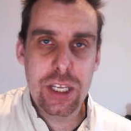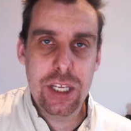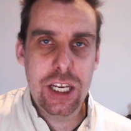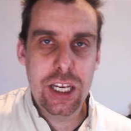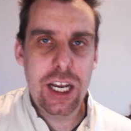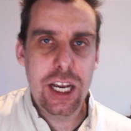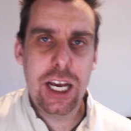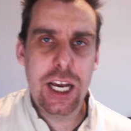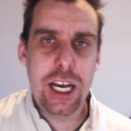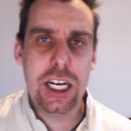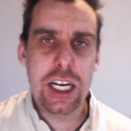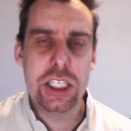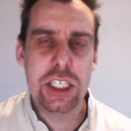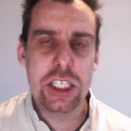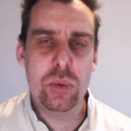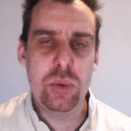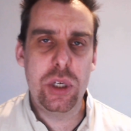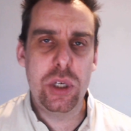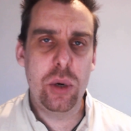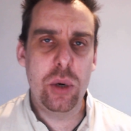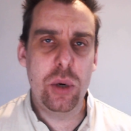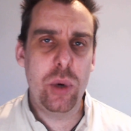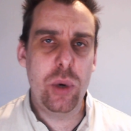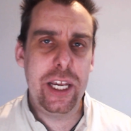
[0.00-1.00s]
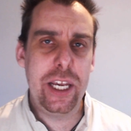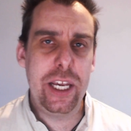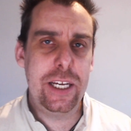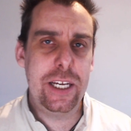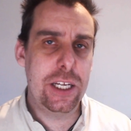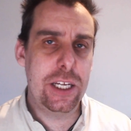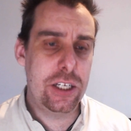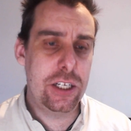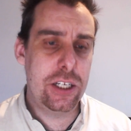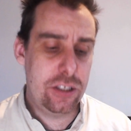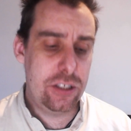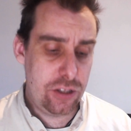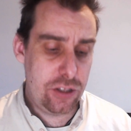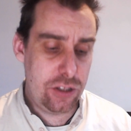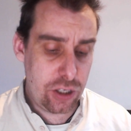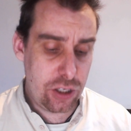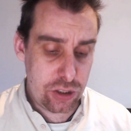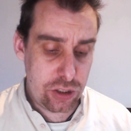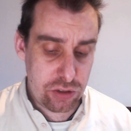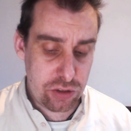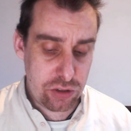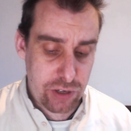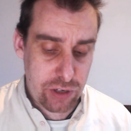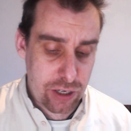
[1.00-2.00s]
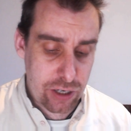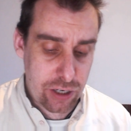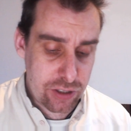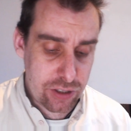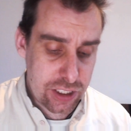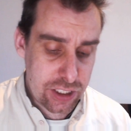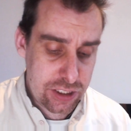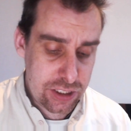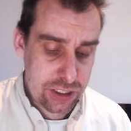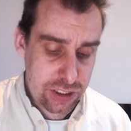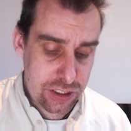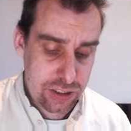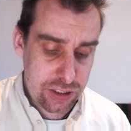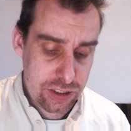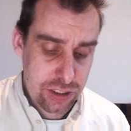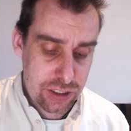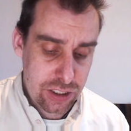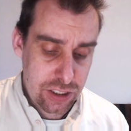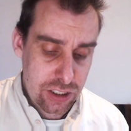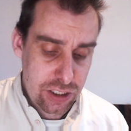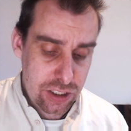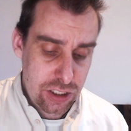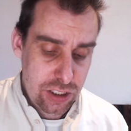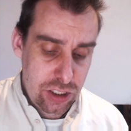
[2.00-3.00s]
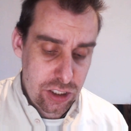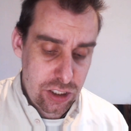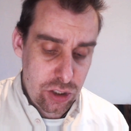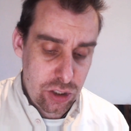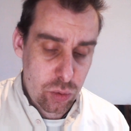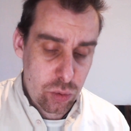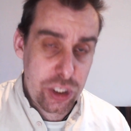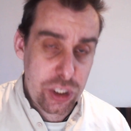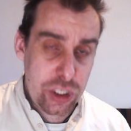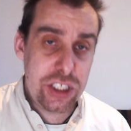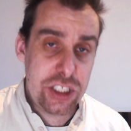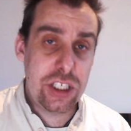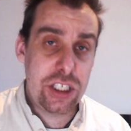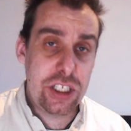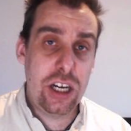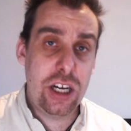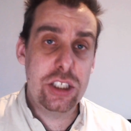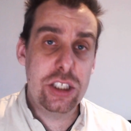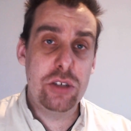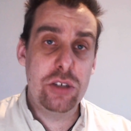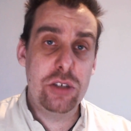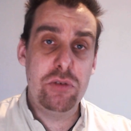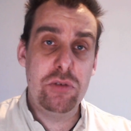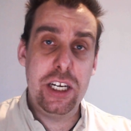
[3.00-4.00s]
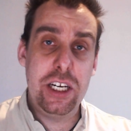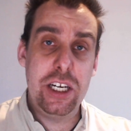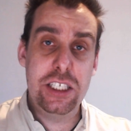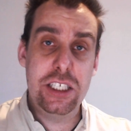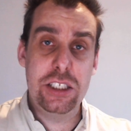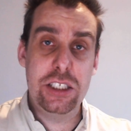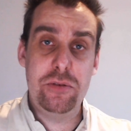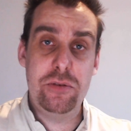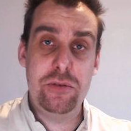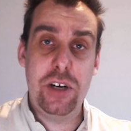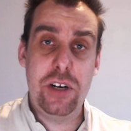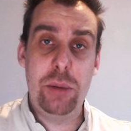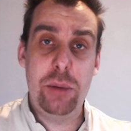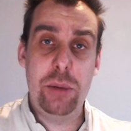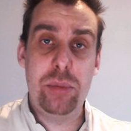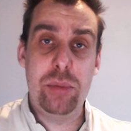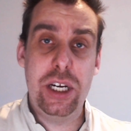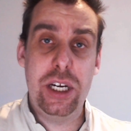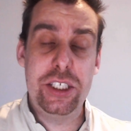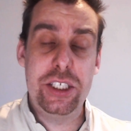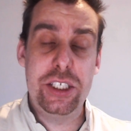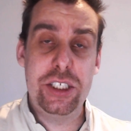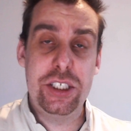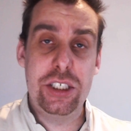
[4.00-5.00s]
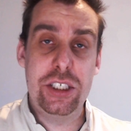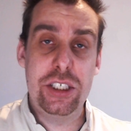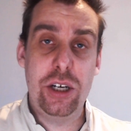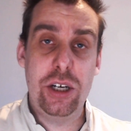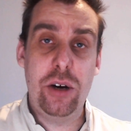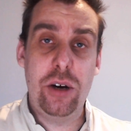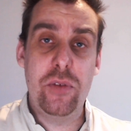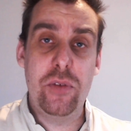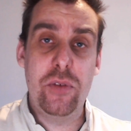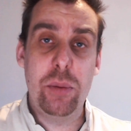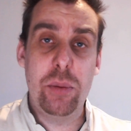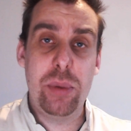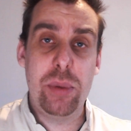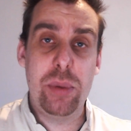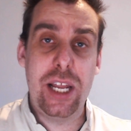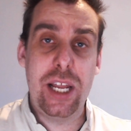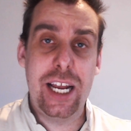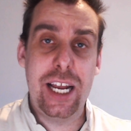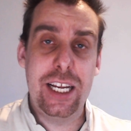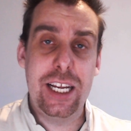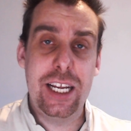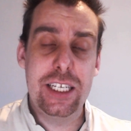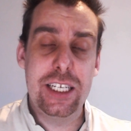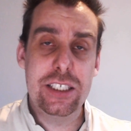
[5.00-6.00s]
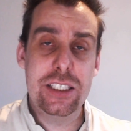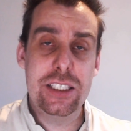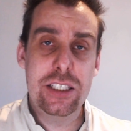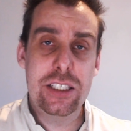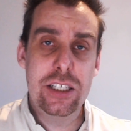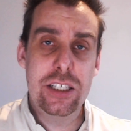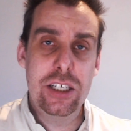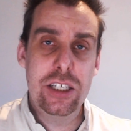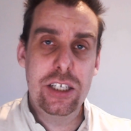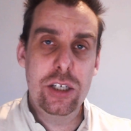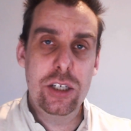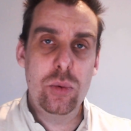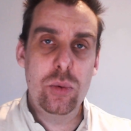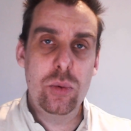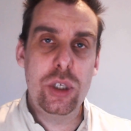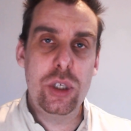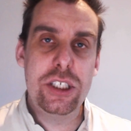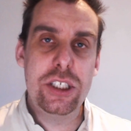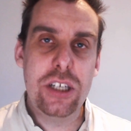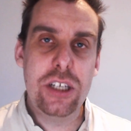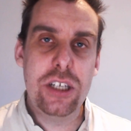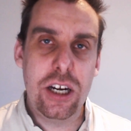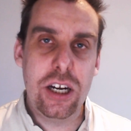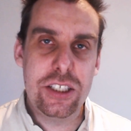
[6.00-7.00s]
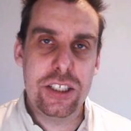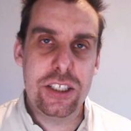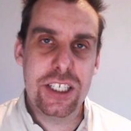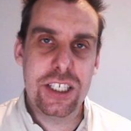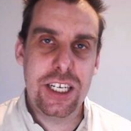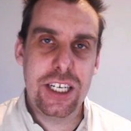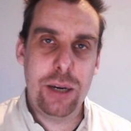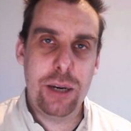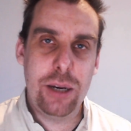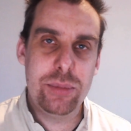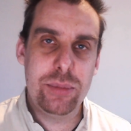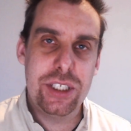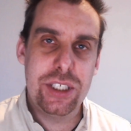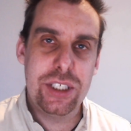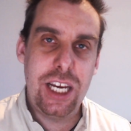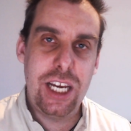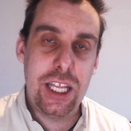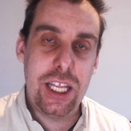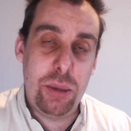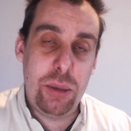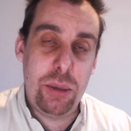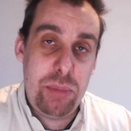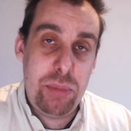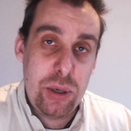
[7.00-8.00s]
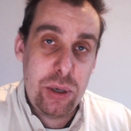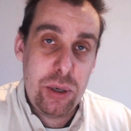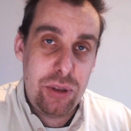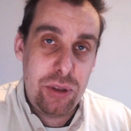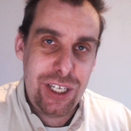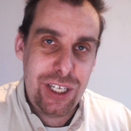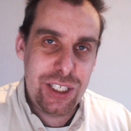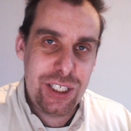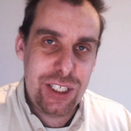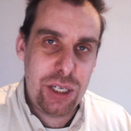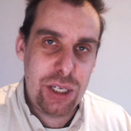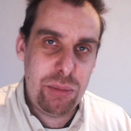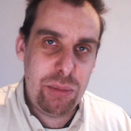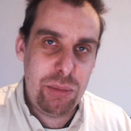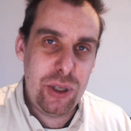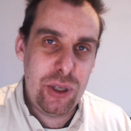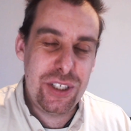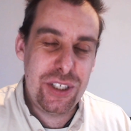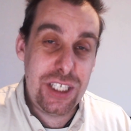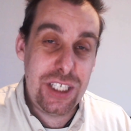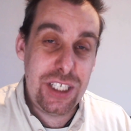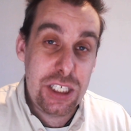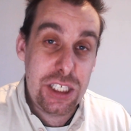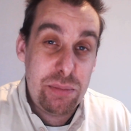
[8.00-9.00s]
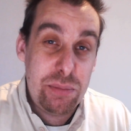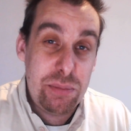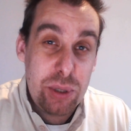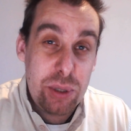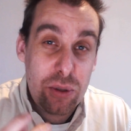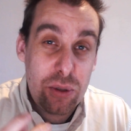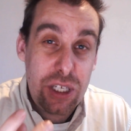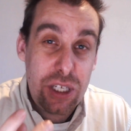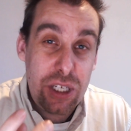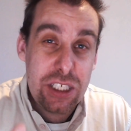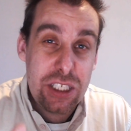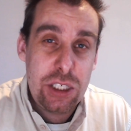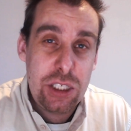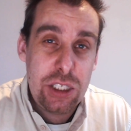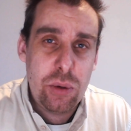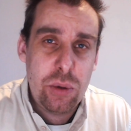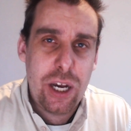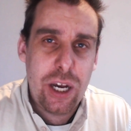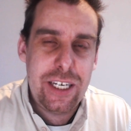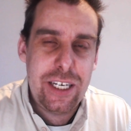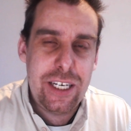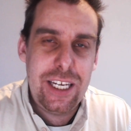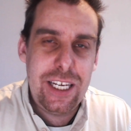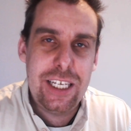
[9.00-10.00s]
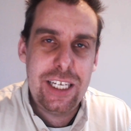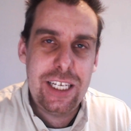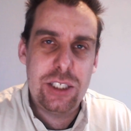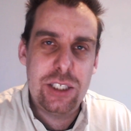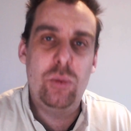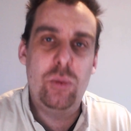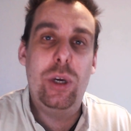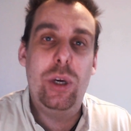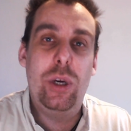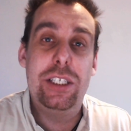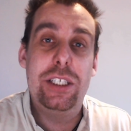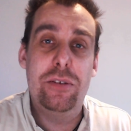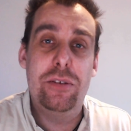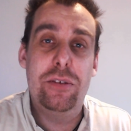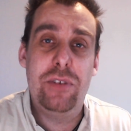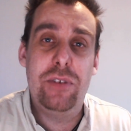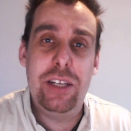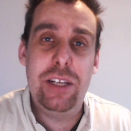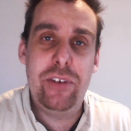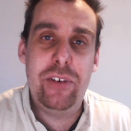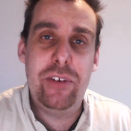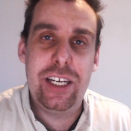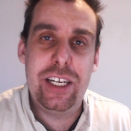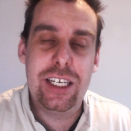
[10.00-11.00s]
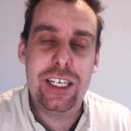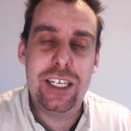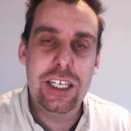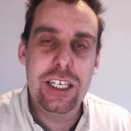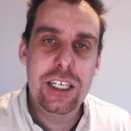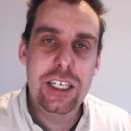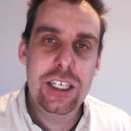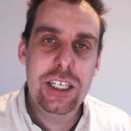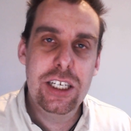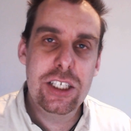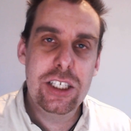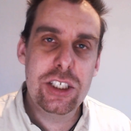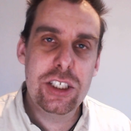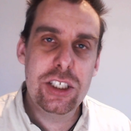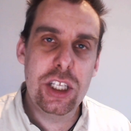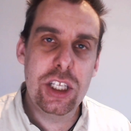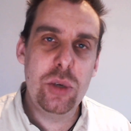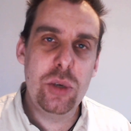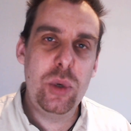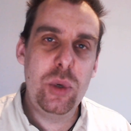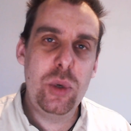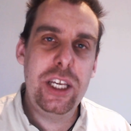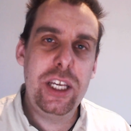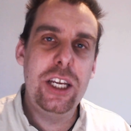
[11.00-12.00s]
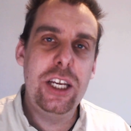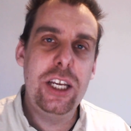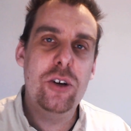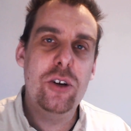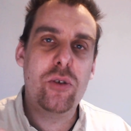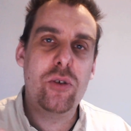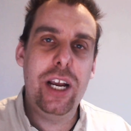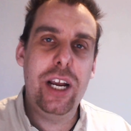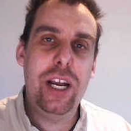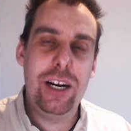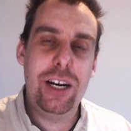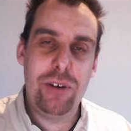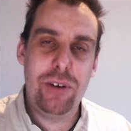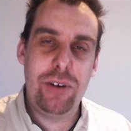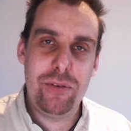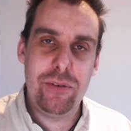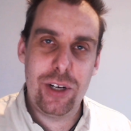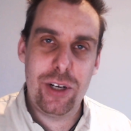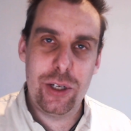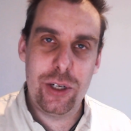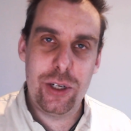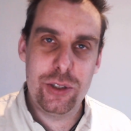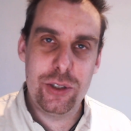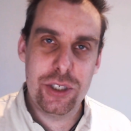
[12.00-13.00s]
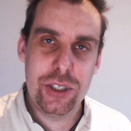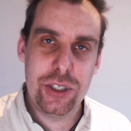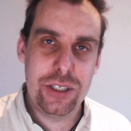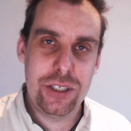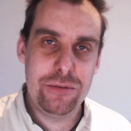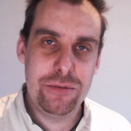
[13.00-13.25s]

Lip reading: And as we awaken those around us, we start to raise the vibration of the planet. We start to come together, build these communities, build these new ideas and ways of living, so that we can create a revolution